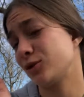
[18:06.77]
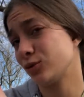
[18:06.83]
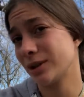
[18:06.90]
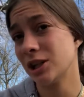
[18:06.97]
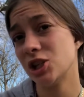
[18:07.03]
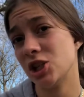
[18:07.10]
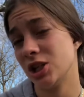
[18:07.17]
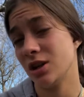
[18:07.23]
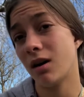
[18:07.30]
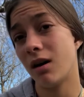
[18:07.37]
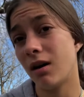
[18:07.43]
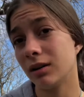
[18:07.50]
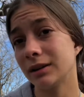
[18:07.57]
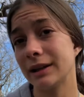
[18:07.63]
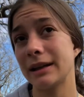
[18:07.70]
cringy,
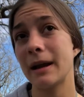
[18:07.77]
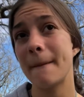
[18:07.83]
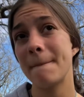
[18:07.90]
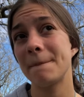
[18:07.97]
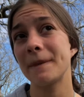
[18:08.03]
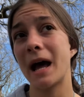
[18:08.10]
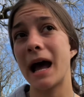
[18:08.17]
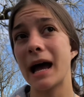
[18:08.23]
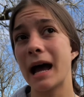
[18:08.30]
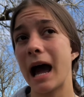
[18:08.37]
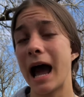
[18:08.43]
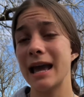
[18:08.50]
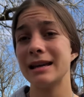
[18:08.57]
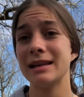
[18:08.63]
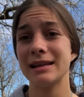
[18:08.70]
y'all. Like, I,
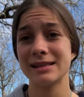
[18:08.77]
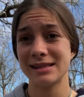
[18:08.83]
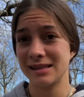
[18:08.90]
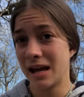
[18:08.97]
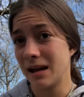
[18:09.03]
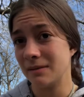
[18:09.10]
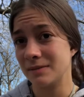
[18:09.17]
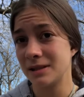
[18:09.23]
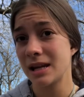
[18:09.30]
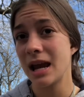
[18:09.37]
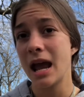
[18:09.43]
I accept